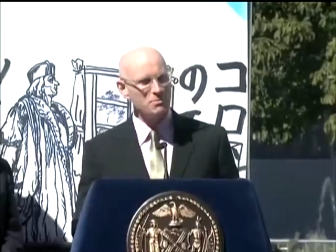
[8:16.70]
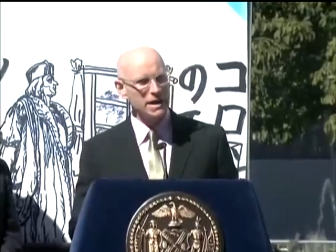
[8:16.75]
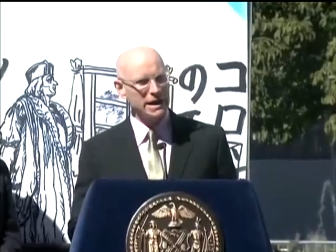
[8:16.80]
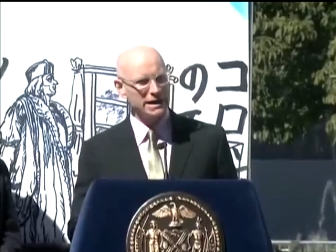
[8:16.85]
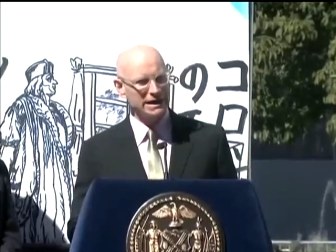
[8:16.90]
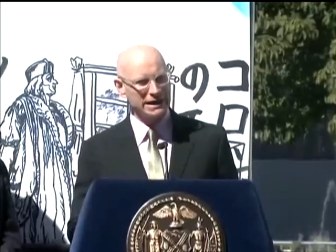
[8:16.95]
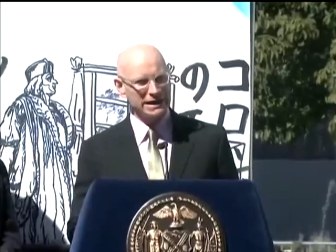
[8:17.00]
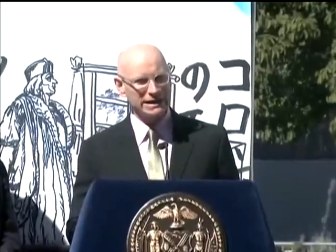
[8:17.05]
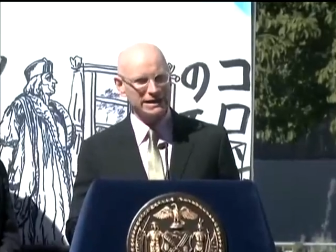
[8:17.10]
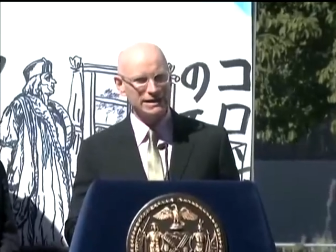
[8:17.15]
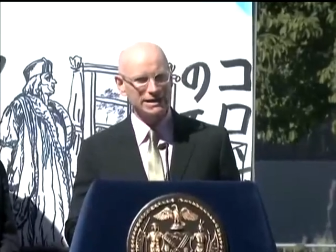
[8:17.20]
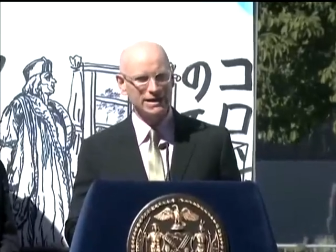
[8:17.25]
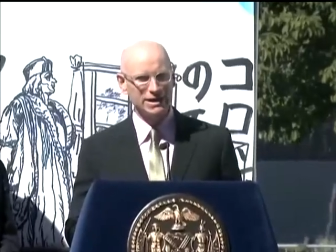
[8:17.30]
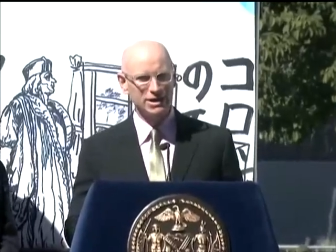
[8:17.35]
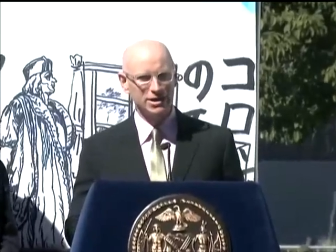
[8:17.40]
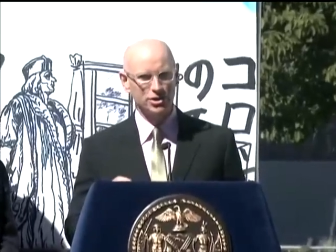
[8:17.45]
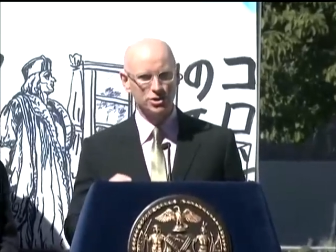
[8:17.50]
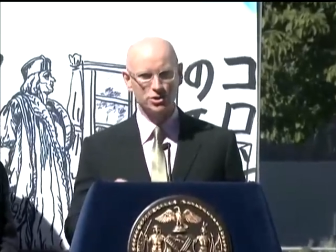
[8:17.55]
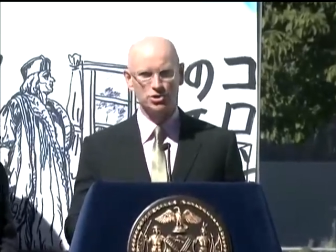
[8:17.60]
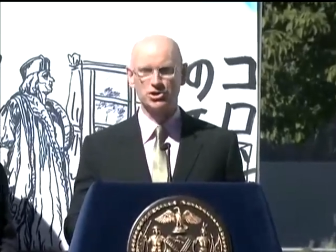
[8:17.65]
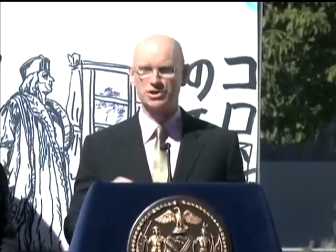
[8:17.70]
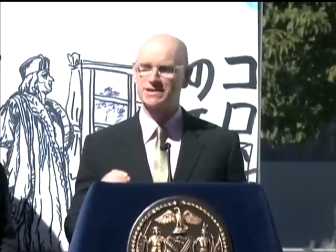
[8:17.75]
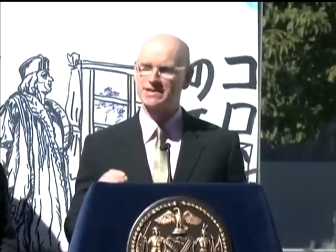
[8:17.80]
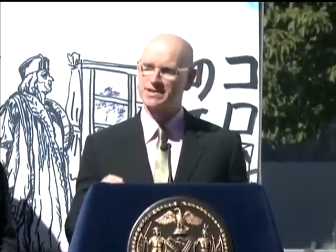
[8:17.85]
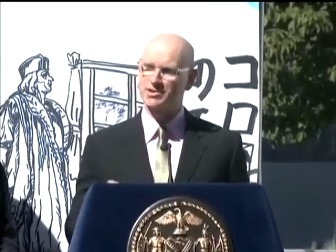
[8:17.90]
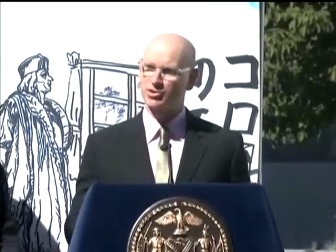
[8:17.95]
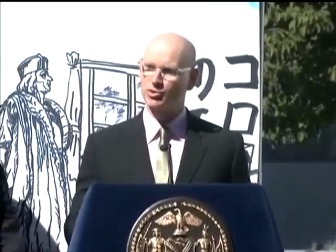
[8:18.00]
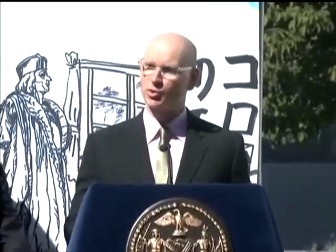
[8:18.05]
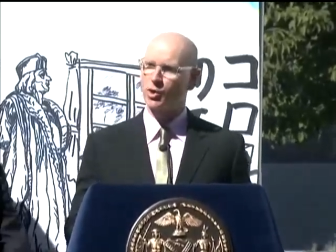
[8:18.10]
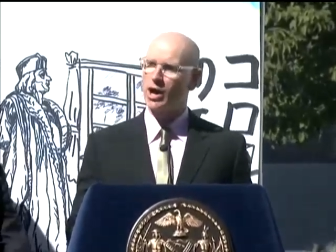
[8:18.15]
many could
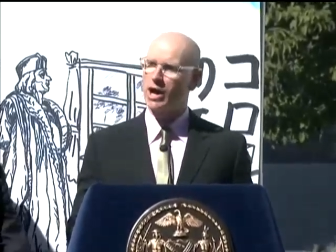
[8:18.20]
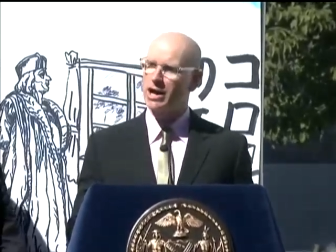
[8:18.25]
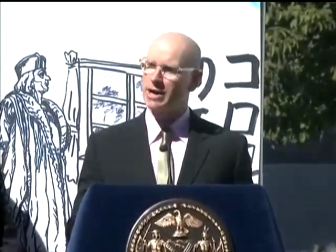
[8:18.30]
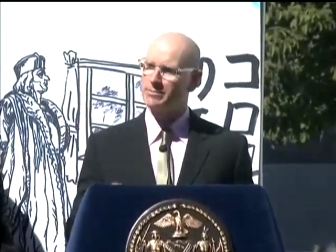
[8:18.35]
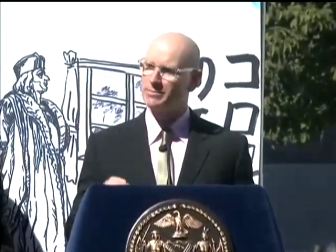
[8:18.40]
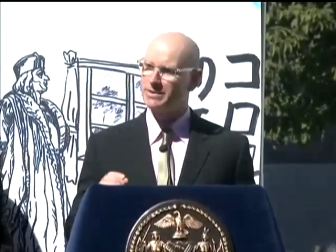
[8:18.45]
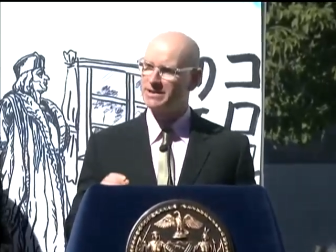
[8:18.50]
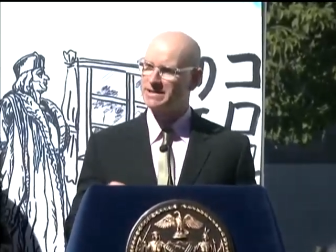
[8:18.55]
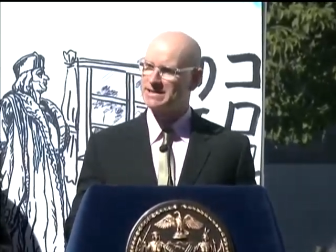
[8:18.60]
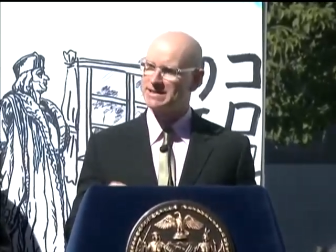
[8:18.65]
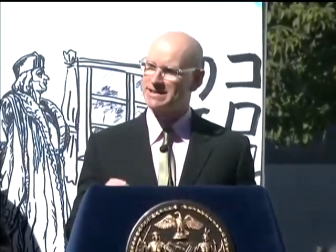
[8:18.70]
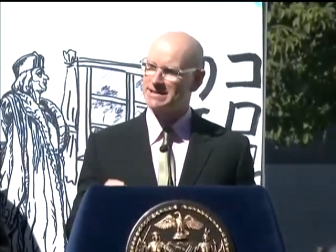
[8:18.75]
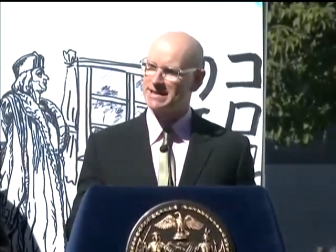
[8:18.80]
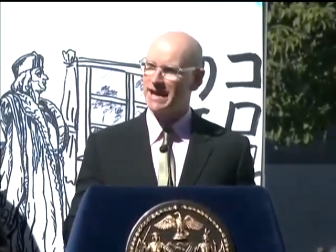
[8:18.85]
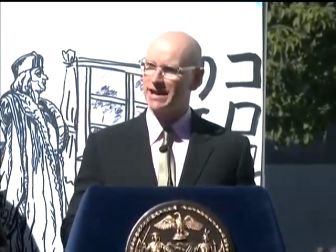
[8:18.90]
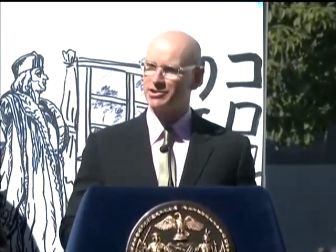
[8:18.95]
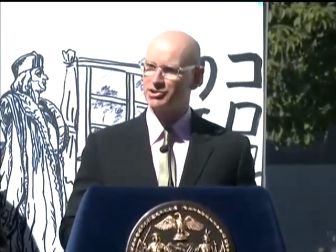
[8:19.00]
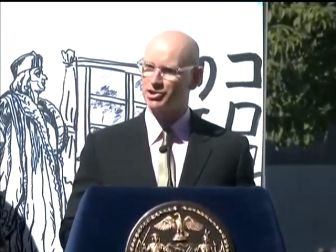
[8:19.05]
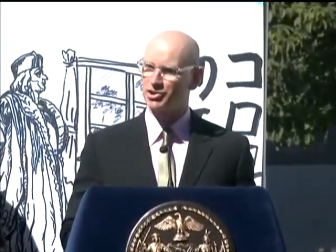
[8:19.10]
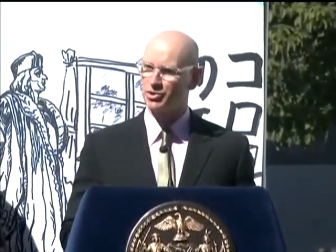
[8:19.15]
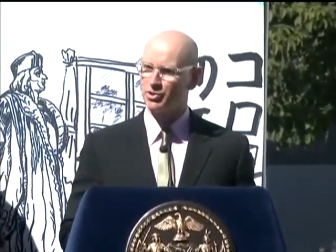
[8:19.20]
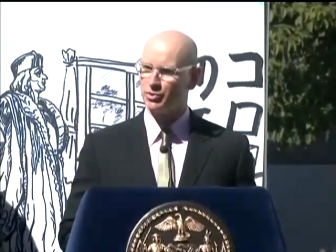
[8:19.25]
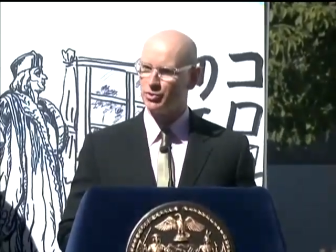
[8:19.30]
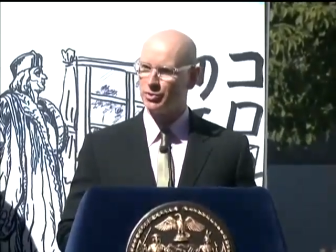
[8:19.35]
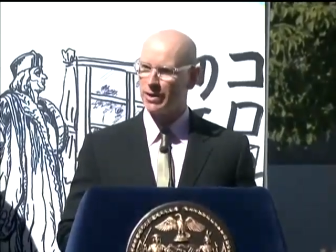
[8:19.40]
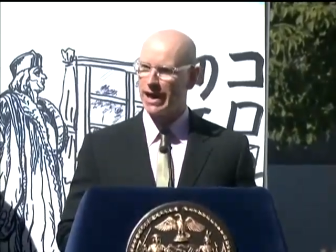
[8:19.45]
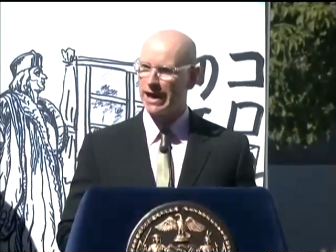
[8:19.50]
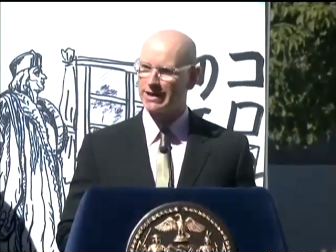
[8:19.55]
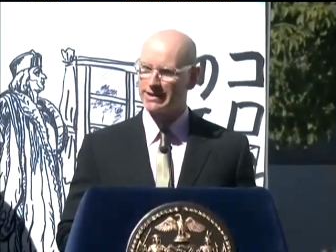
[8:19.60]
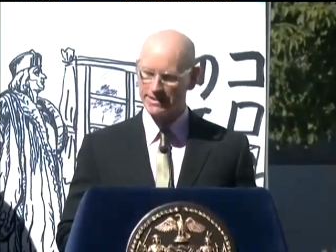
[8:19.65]
describe the statue
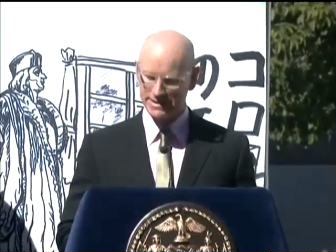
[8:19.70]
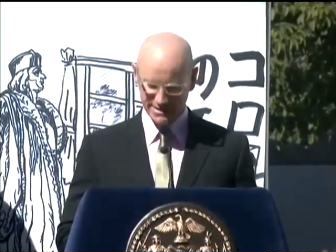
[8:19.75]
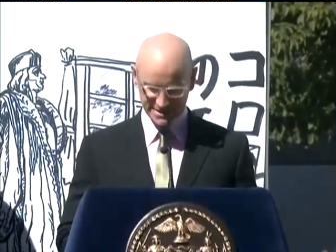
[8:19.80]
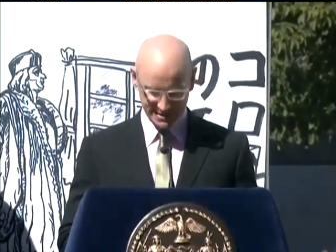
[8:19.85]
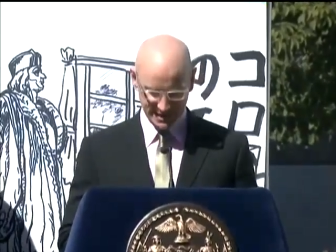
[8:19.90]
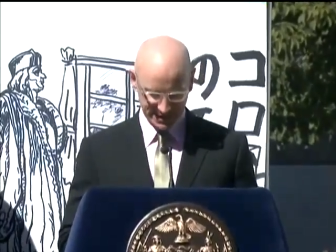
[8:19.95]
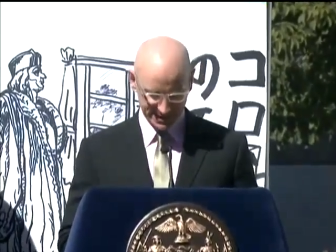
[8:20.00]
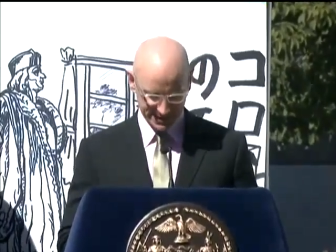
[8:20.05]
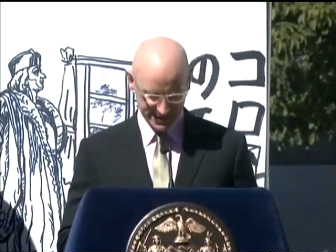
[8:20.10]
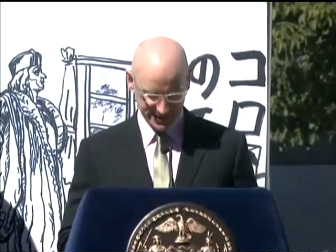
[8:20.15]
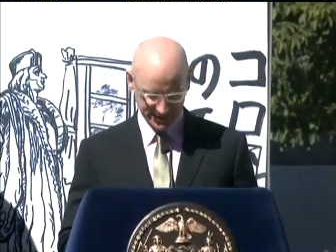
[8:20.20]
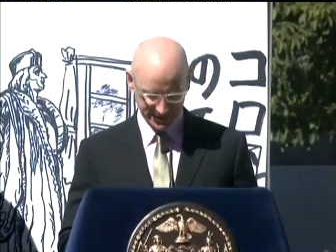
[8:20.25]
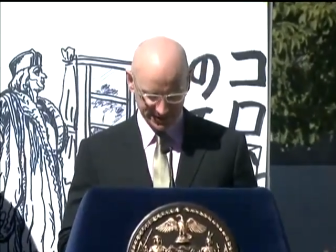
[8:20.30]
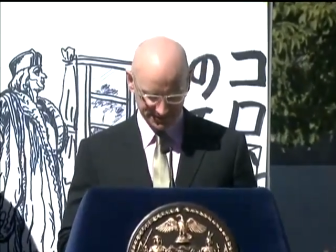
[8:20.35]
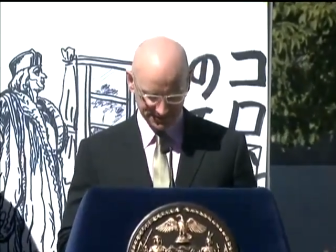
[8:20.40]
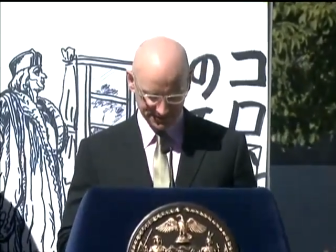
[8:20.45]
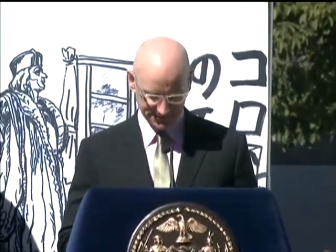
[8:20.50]
at its center?